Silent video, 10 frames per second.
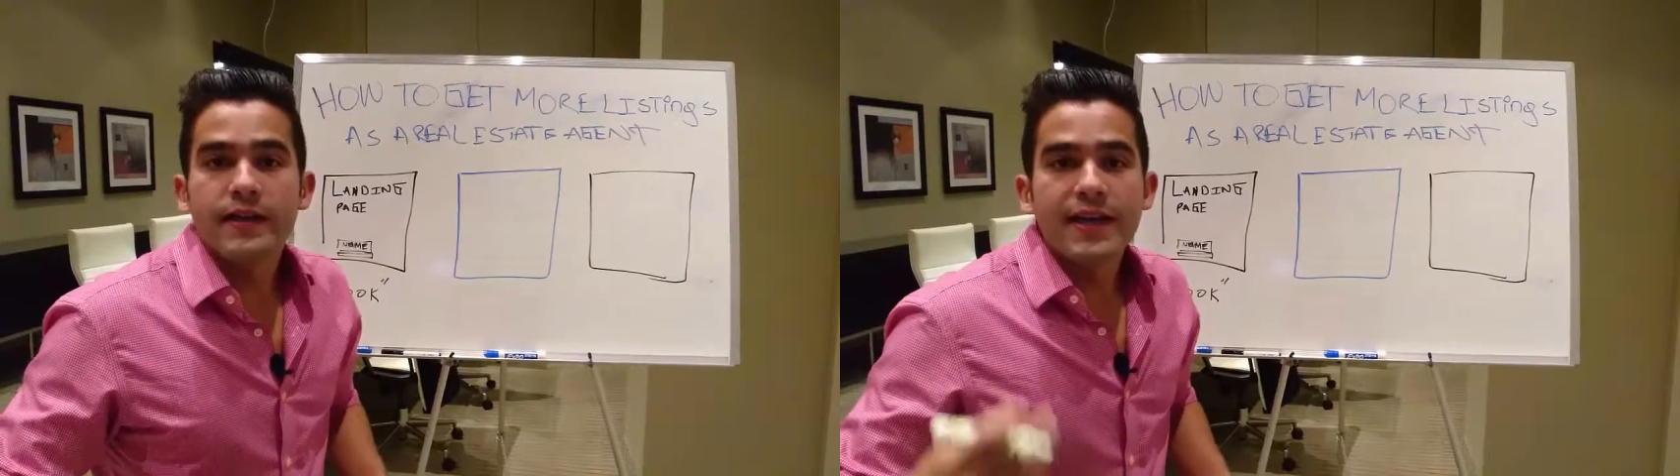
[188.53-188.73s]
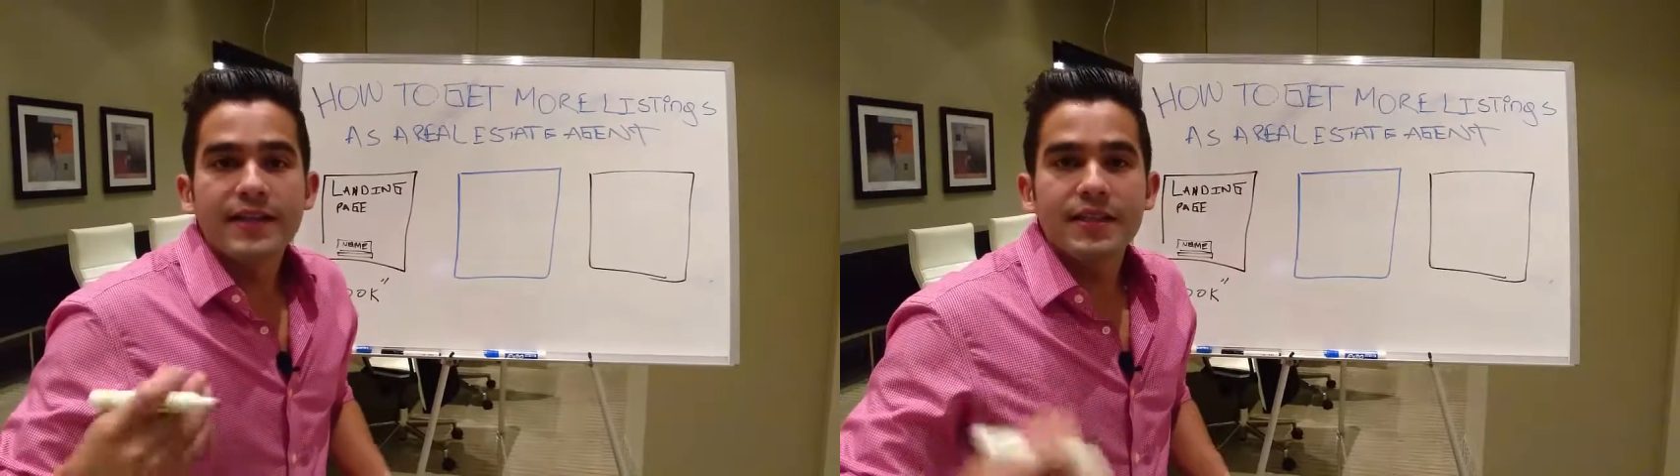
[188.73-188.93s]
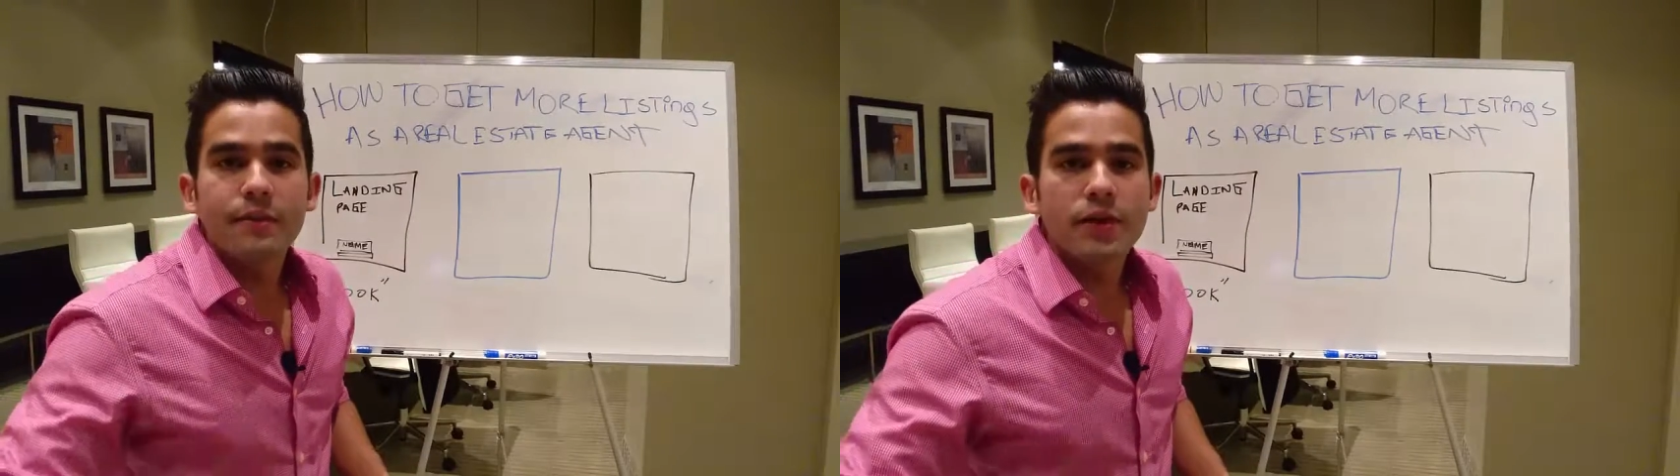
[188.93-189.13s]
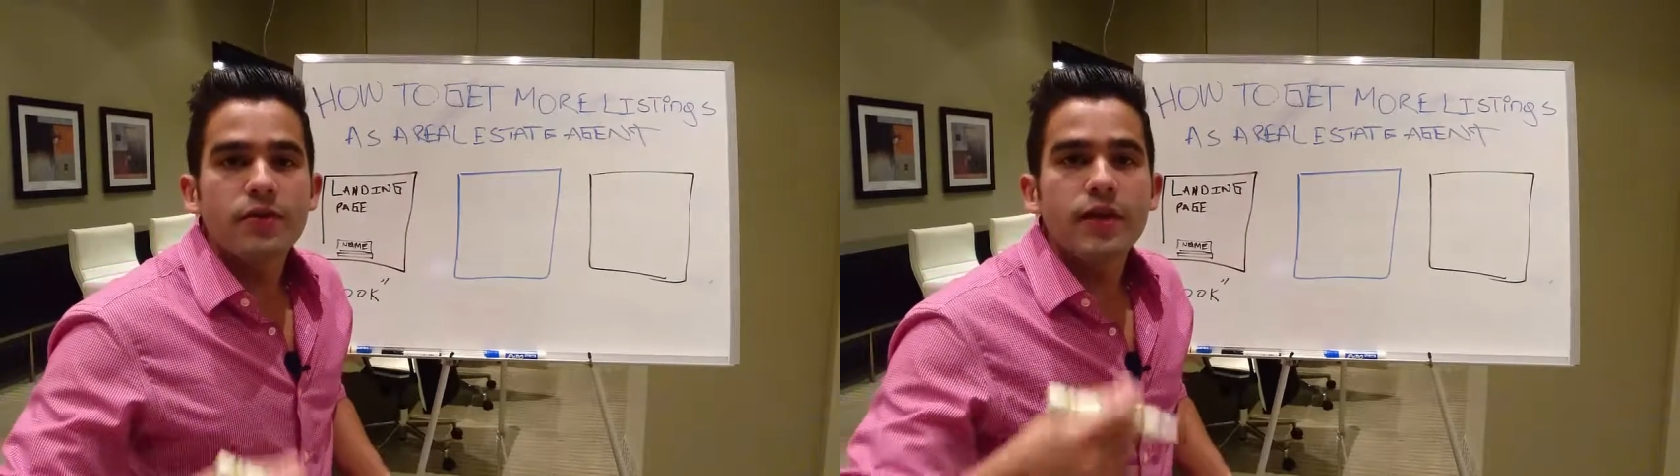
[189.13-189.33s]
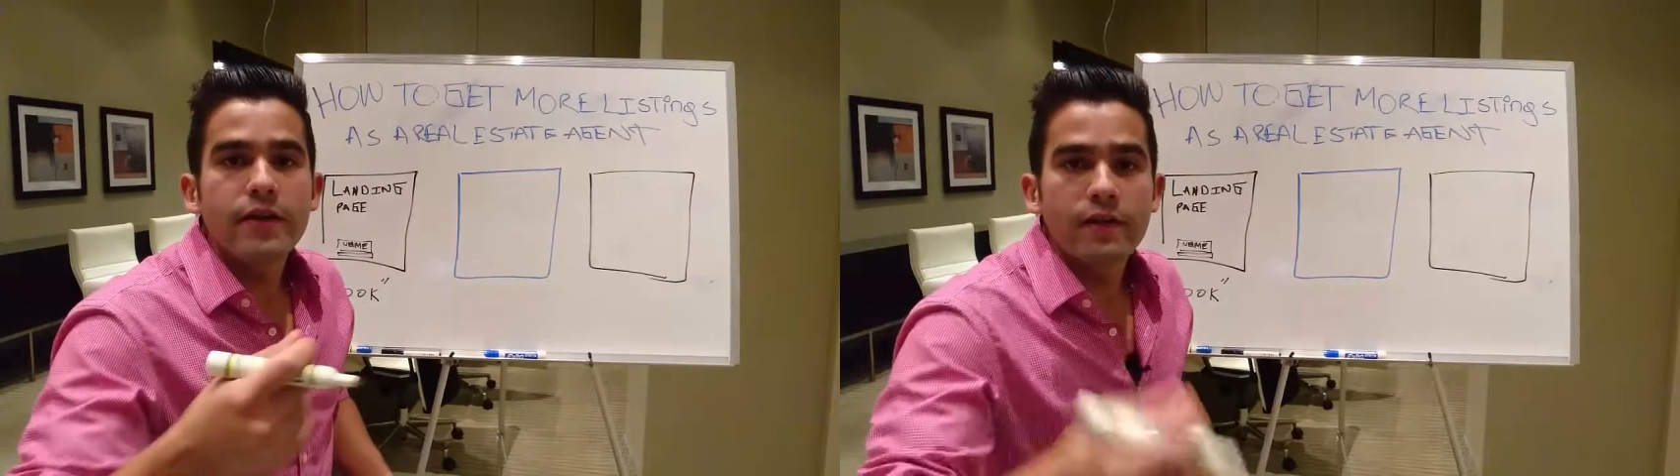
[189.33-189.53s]
and that is something
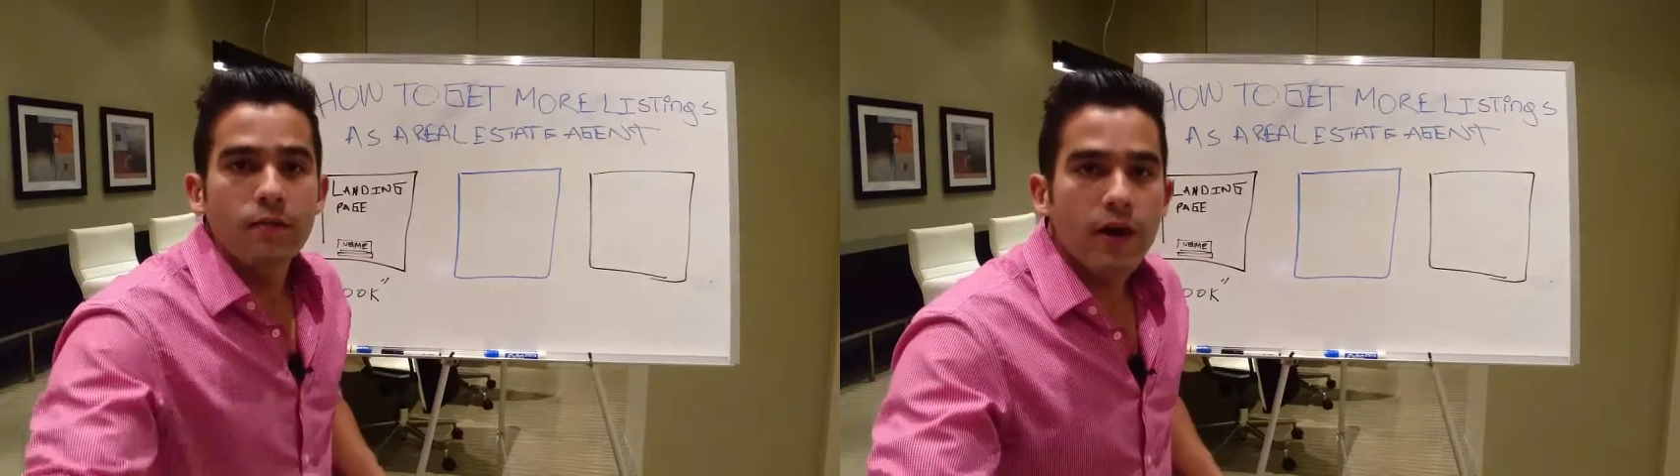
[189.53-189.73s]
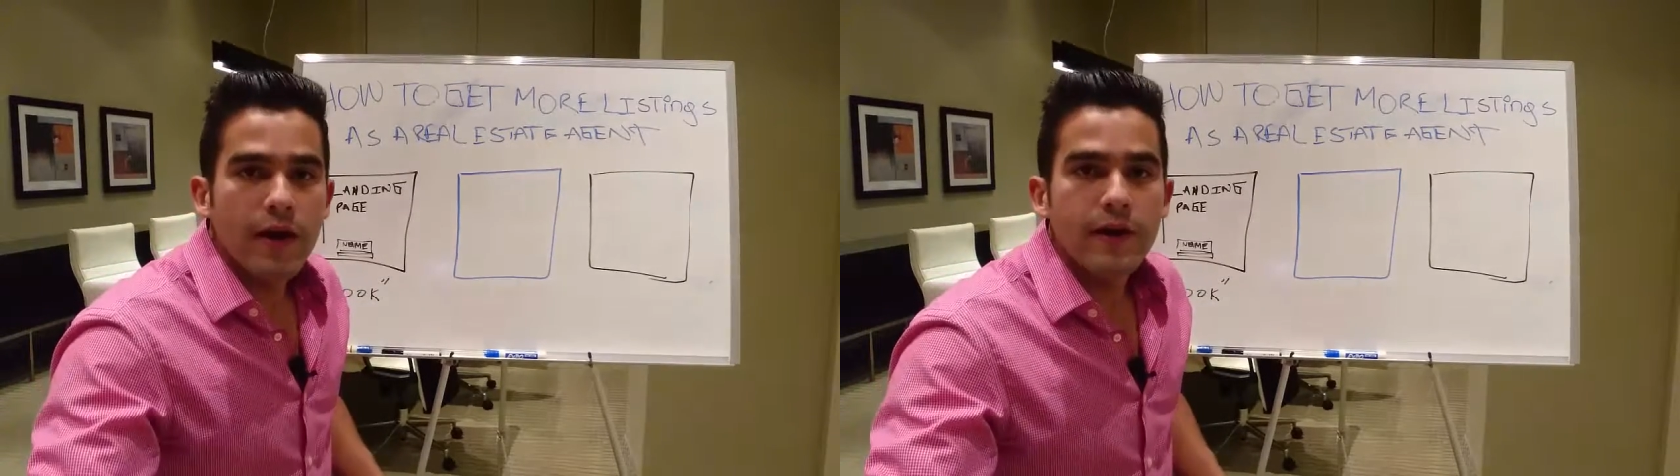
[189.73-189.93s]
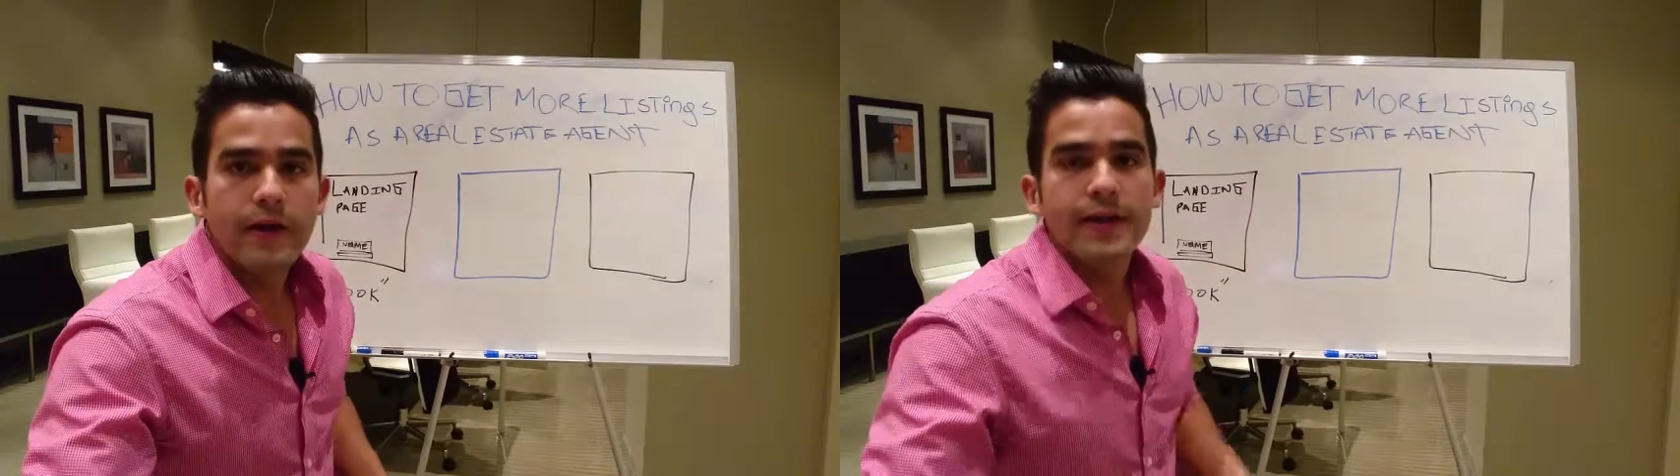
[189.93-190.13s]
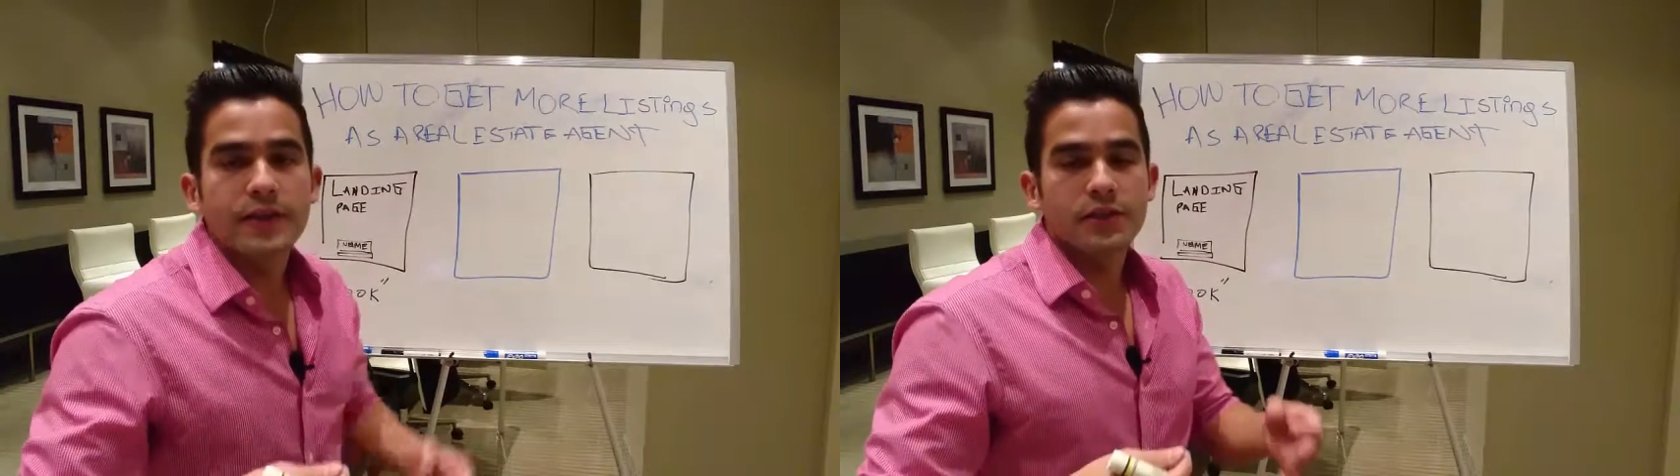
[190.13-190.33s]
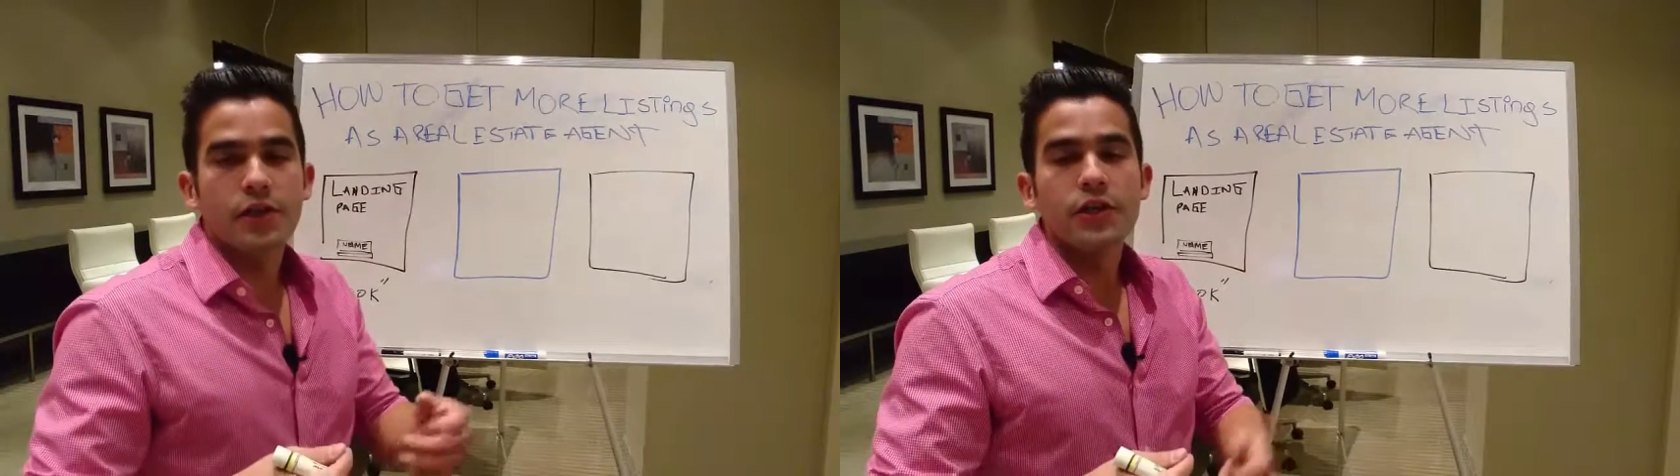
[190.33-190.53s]
you give away in
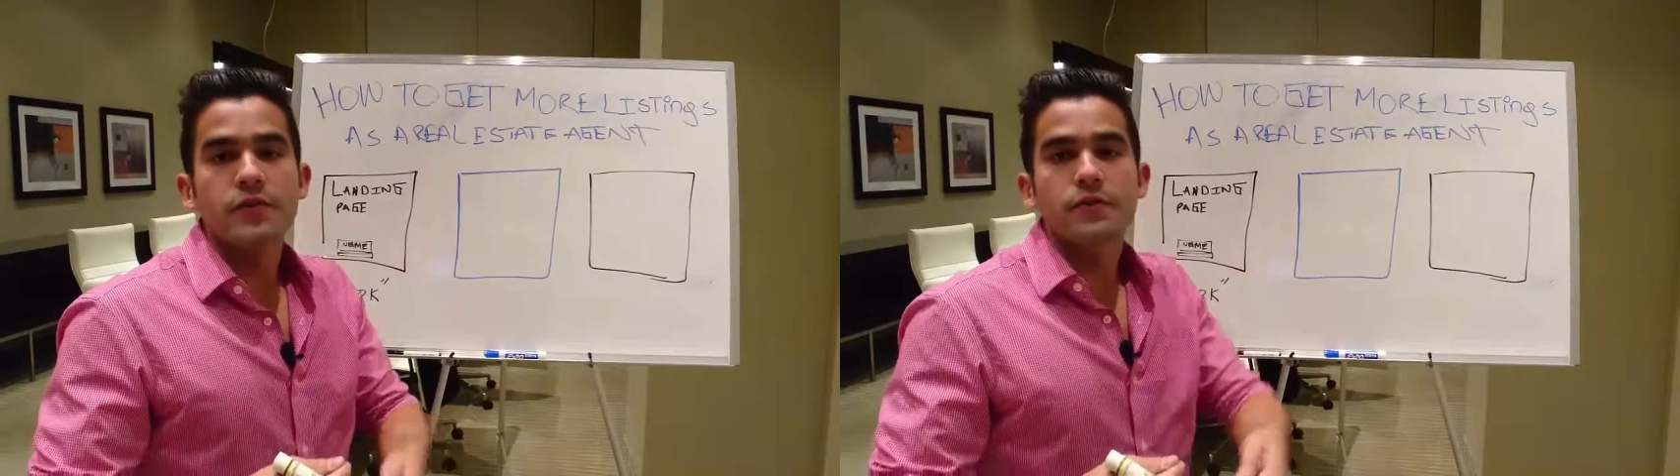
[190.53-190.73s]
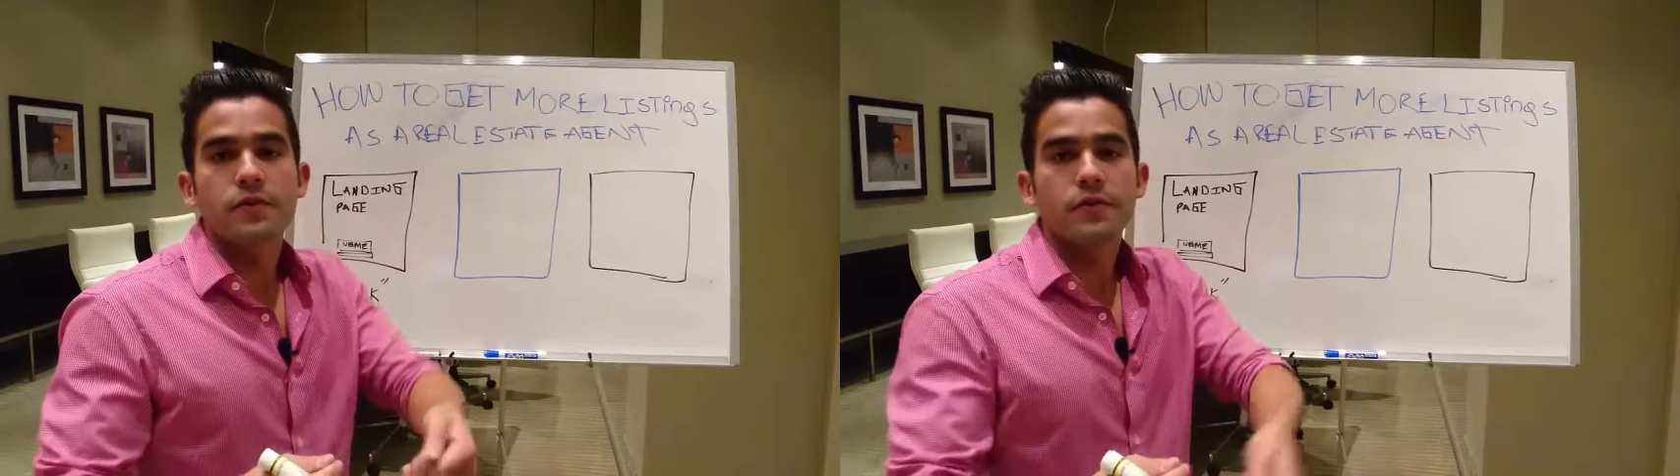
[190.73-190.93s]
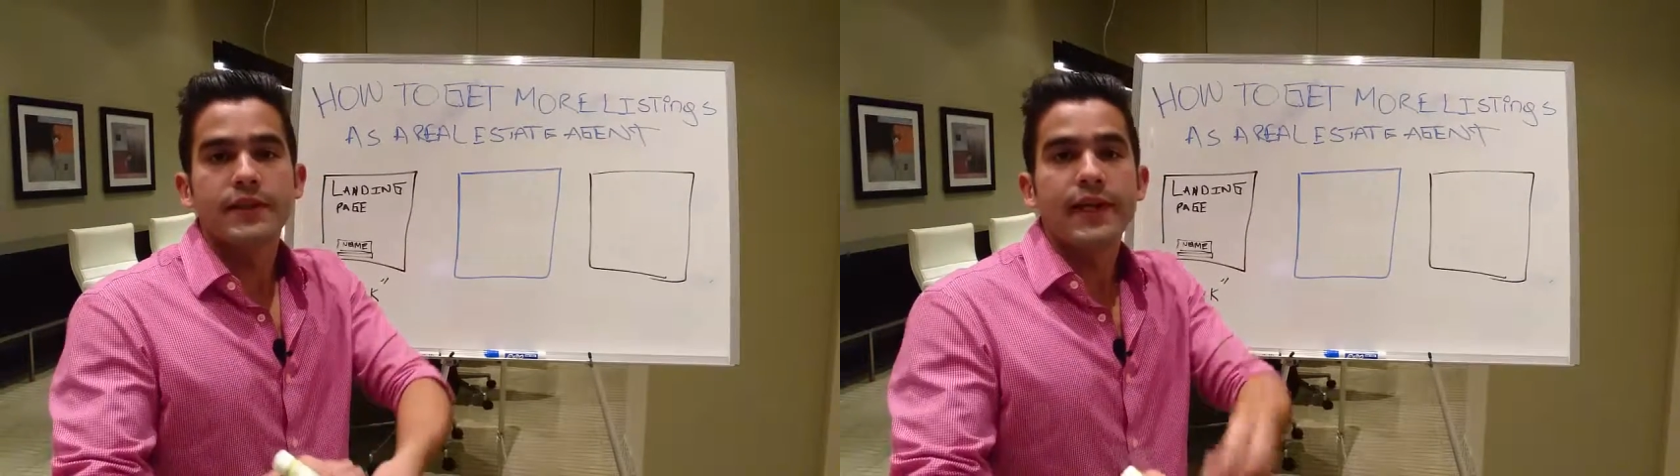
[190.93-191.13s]
exchange for